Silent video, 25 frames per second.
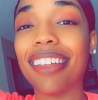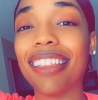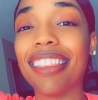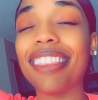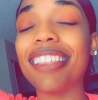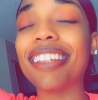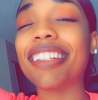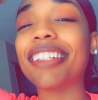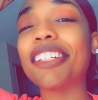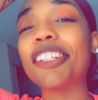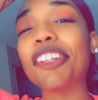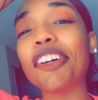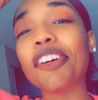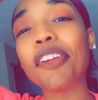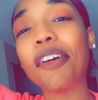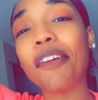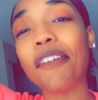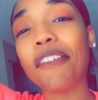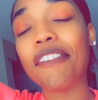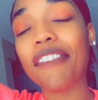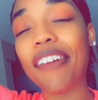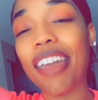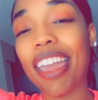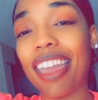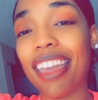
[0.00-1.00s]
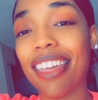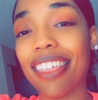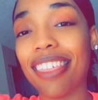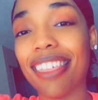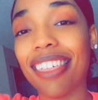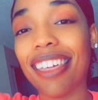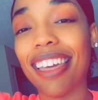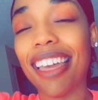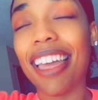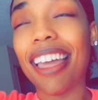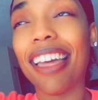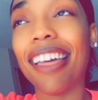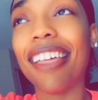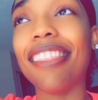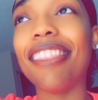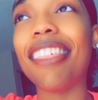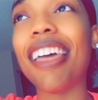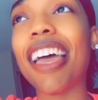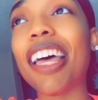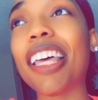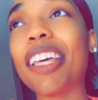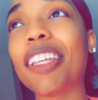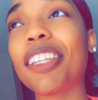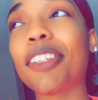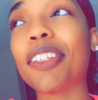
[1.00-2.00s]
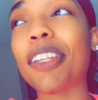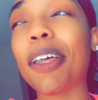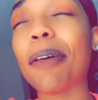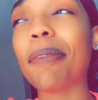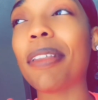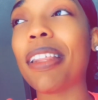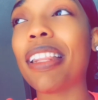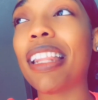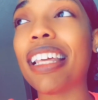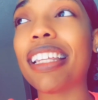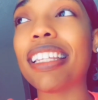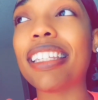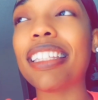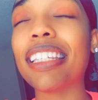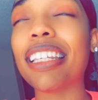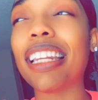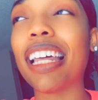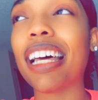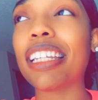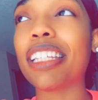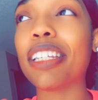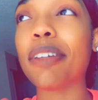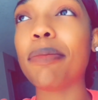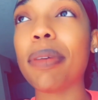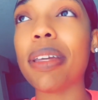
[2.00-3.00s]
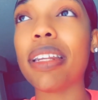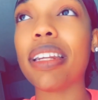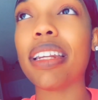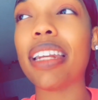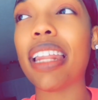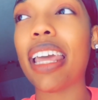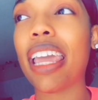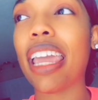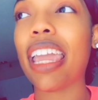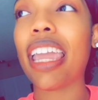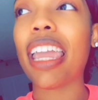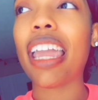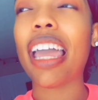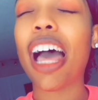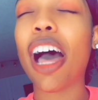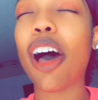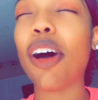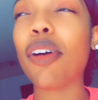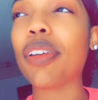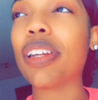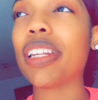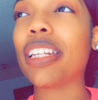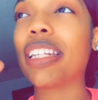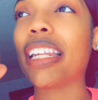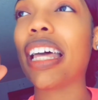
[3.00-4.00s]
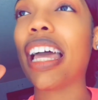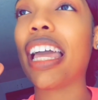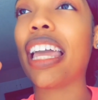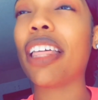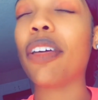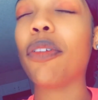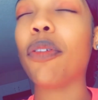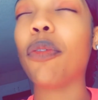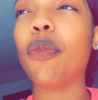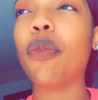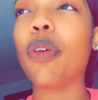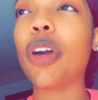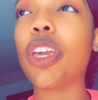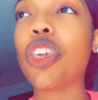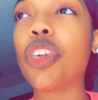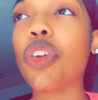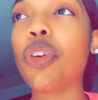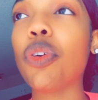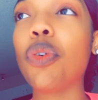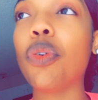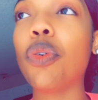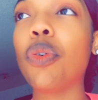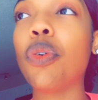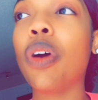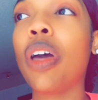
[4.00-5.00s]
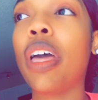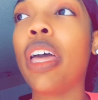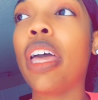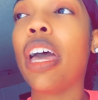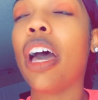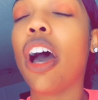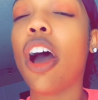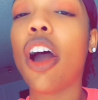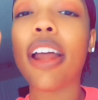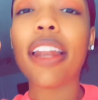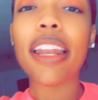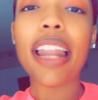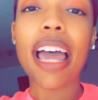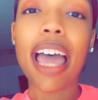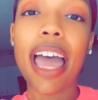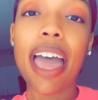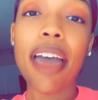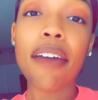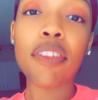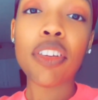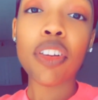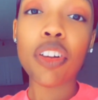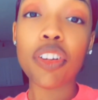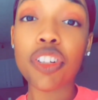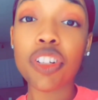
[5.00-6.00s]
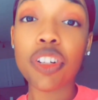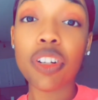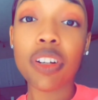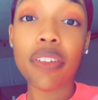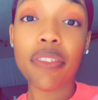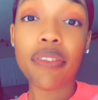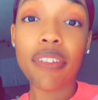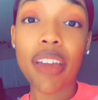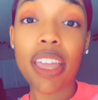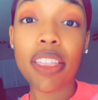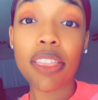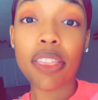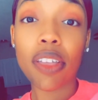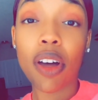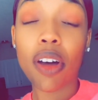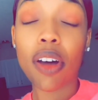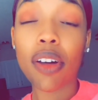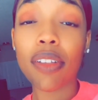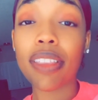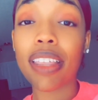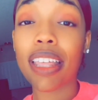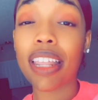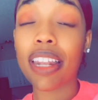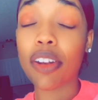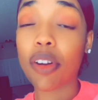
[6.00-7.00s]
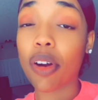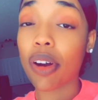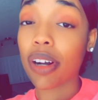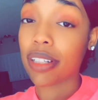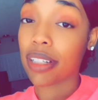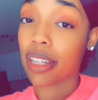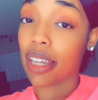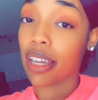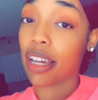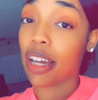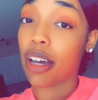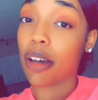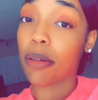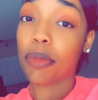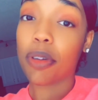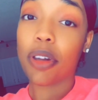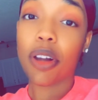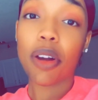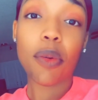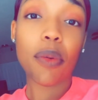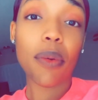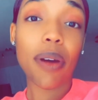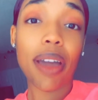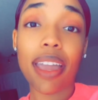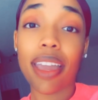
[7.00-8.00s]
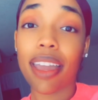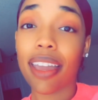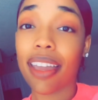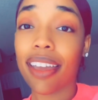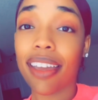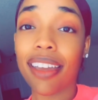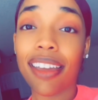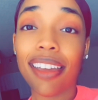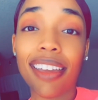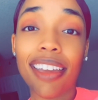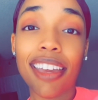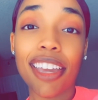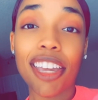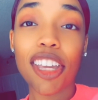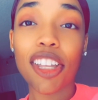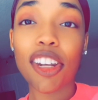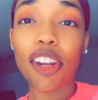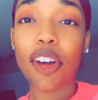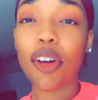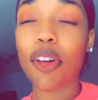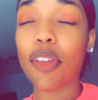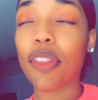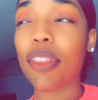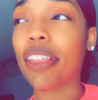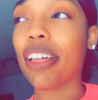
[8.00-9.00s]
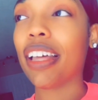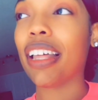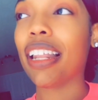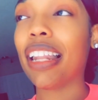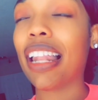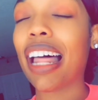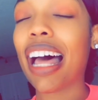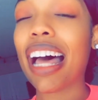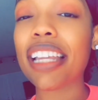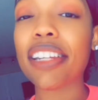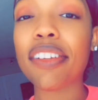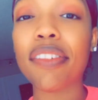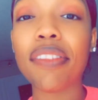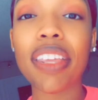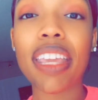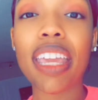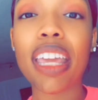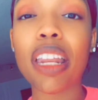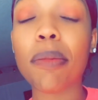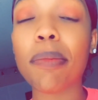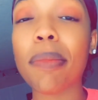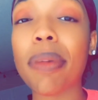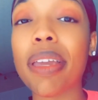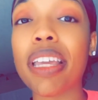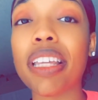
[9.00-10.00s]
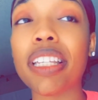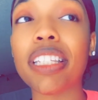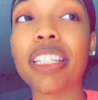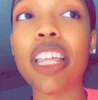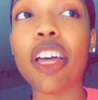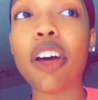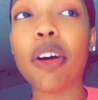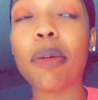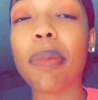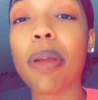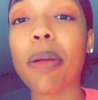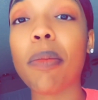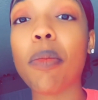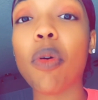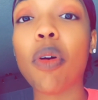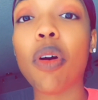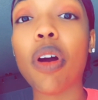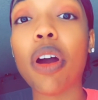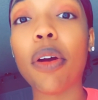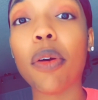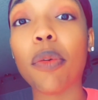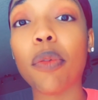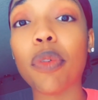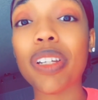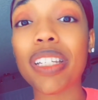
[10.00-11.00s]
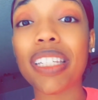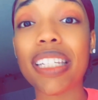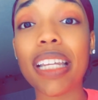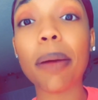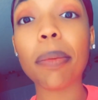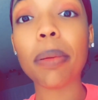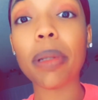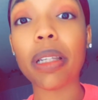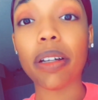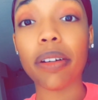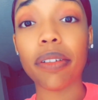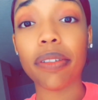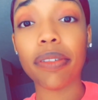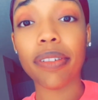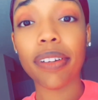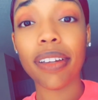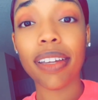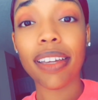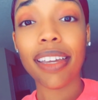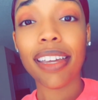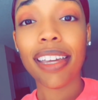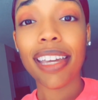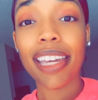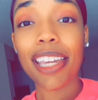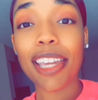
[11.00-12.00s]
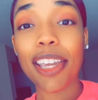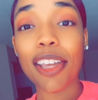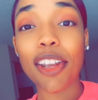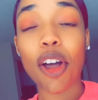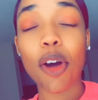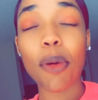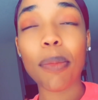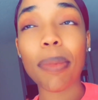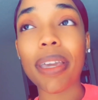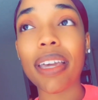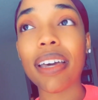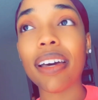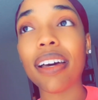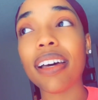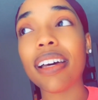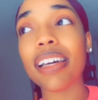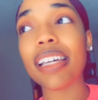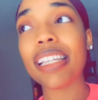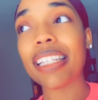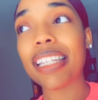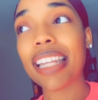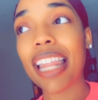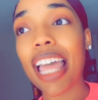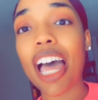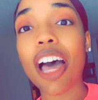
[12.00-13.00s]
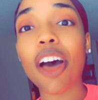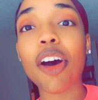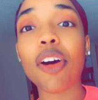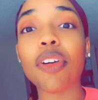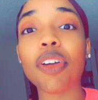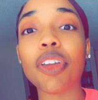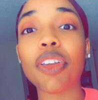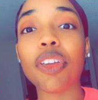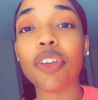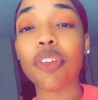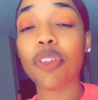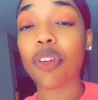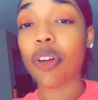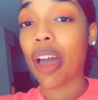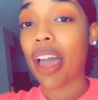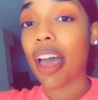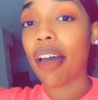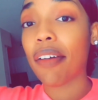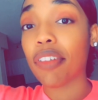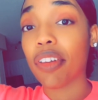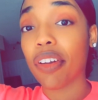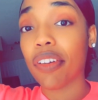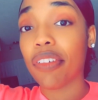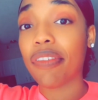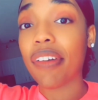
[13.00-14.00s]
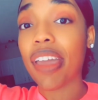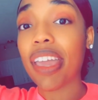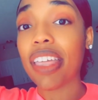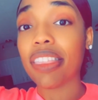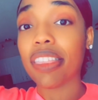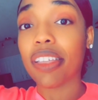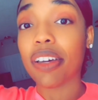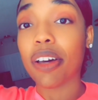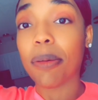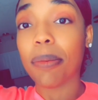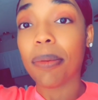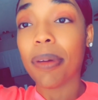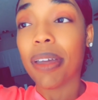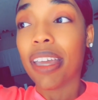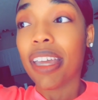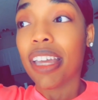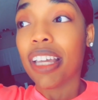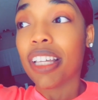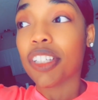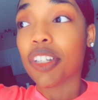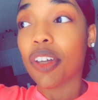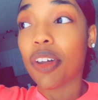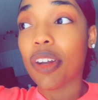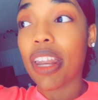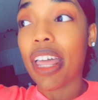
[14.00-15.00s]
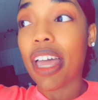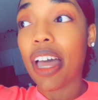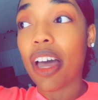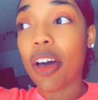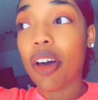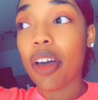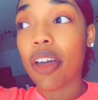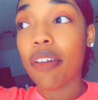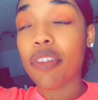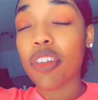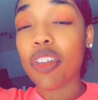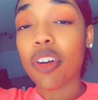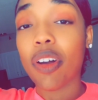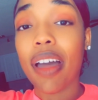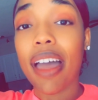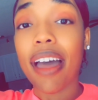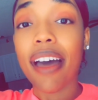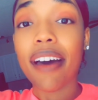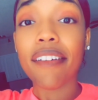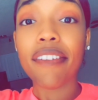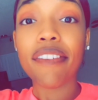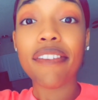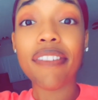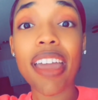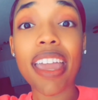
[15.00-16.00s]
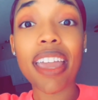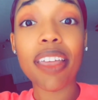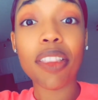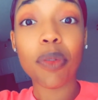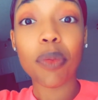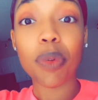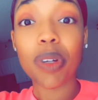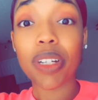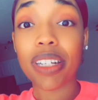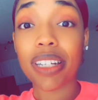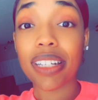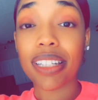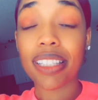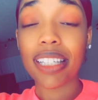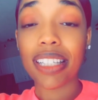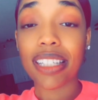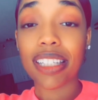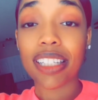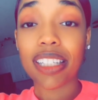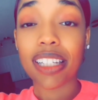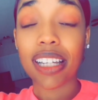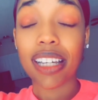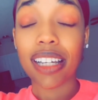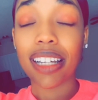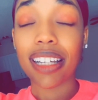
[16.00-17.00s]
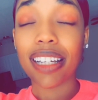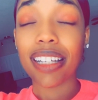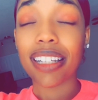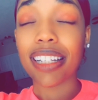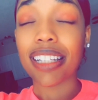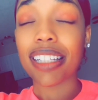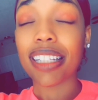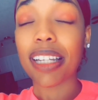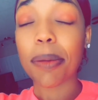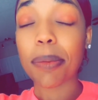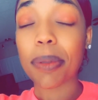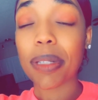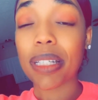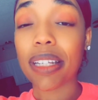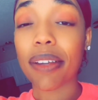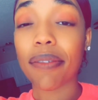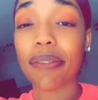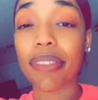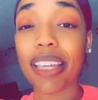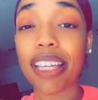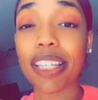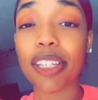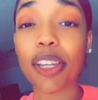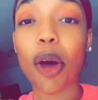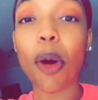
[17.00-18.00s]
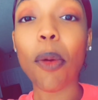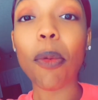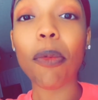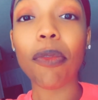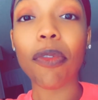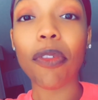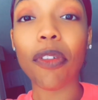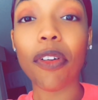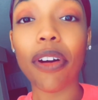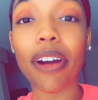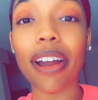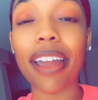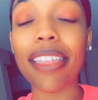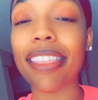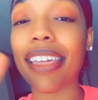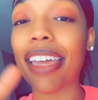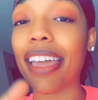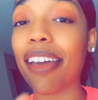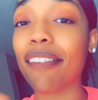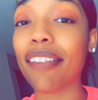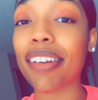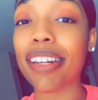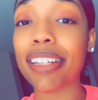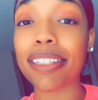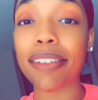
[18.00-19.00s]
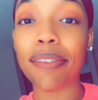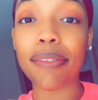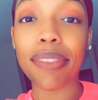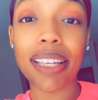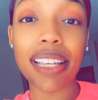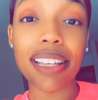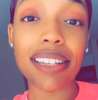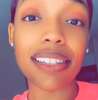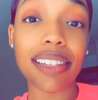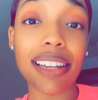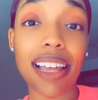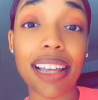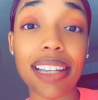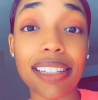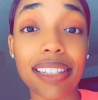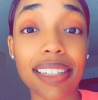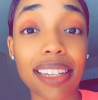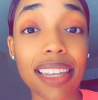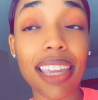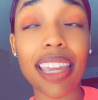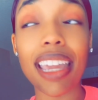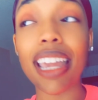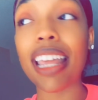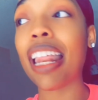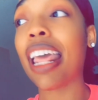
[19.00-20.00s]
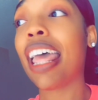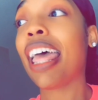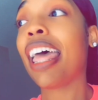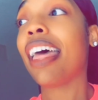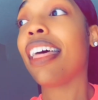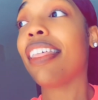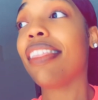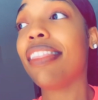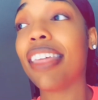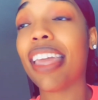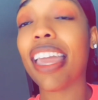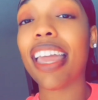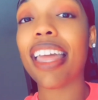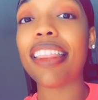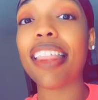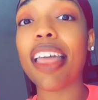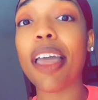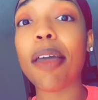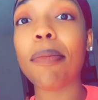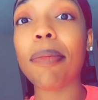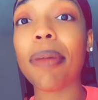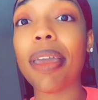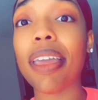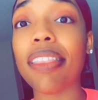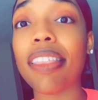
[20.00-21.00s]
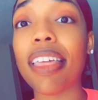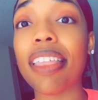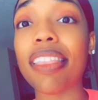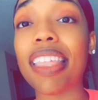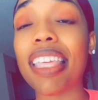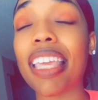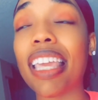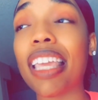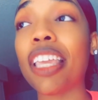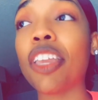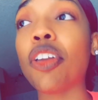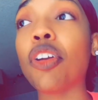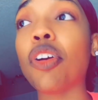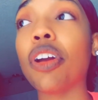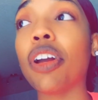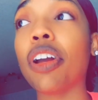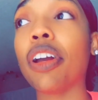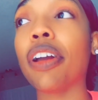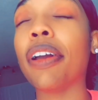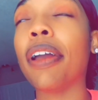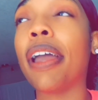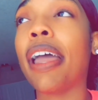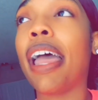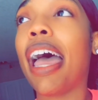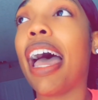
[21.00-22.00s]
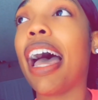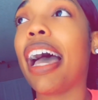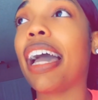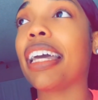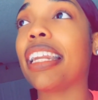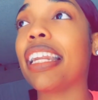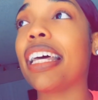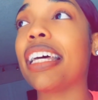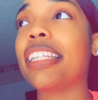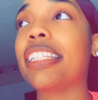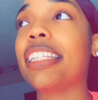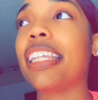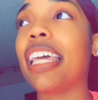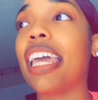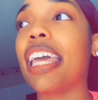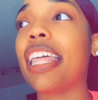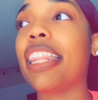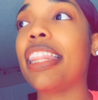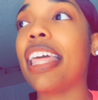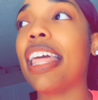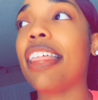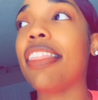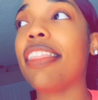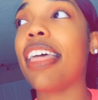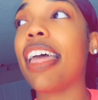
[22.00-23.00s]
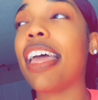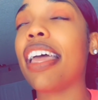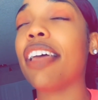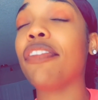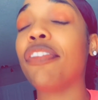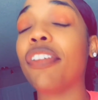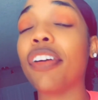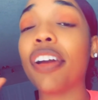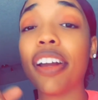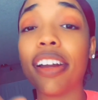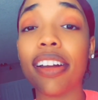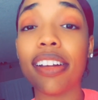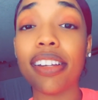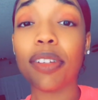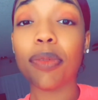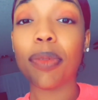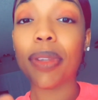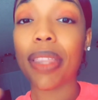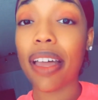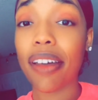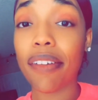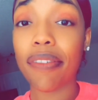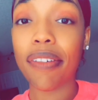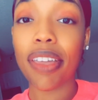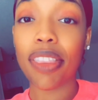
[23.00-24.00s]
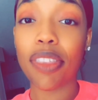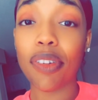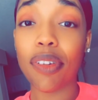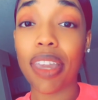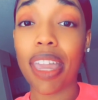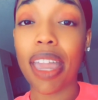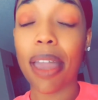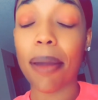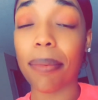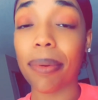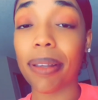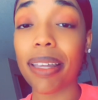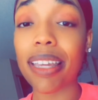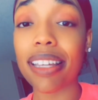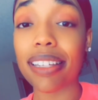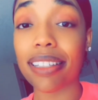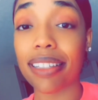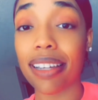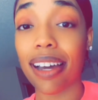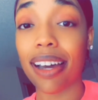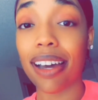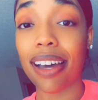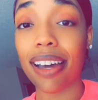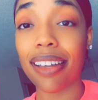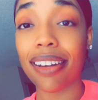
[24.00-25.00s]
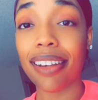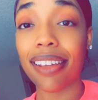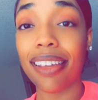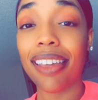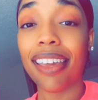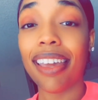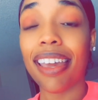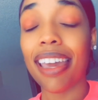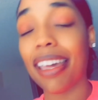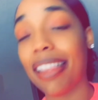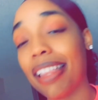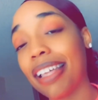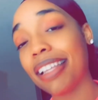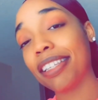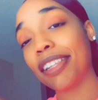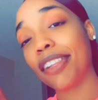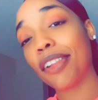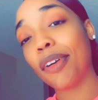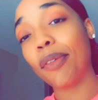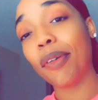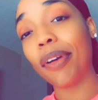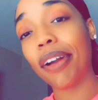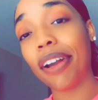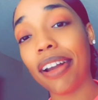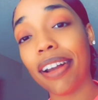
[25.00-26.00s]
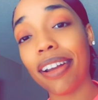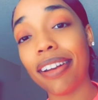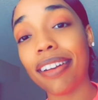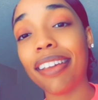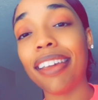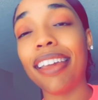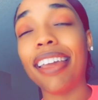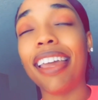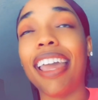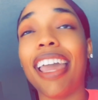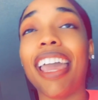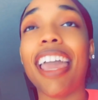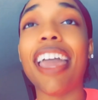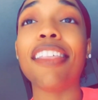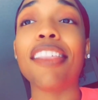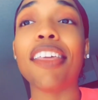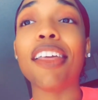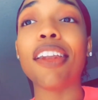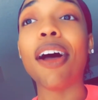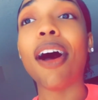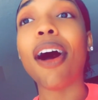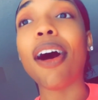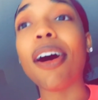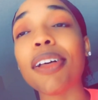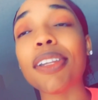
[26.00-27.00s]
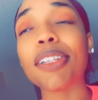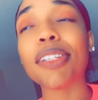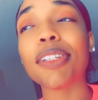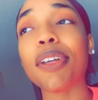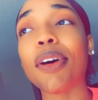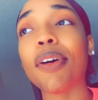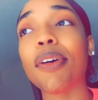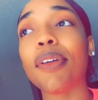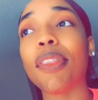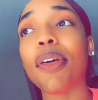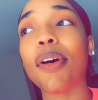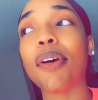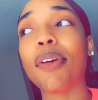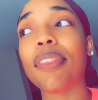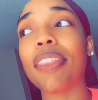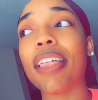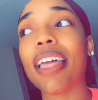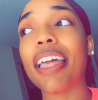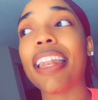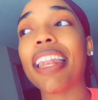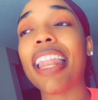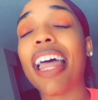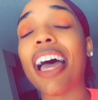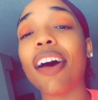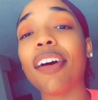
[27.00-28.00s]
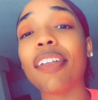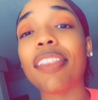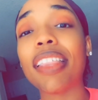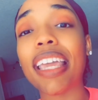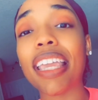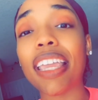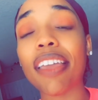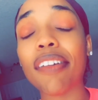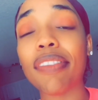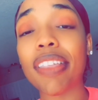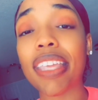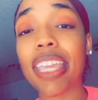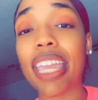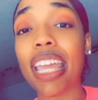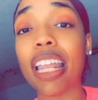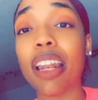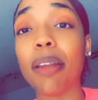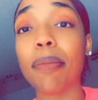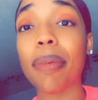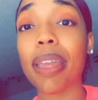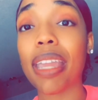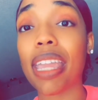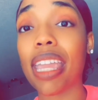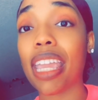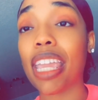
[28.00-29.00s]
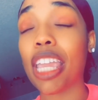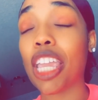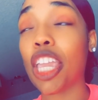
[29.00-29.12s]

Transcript: the shield of faith that's something that stood out to me today. I was just like, when you are not having your shield of faith on, then darts can come your way. You know, the lies of the enemies, they'll be more receptive, you know, because now you don't have your faith up. So now, if you don't have faith, which is the, uh, the substance of things hoped for and the evidence of things not seen, then that means that the, you're, how can I say, then that first, without faith, you can't please God. And that's in the word. And then also, though, that now they give the enemy,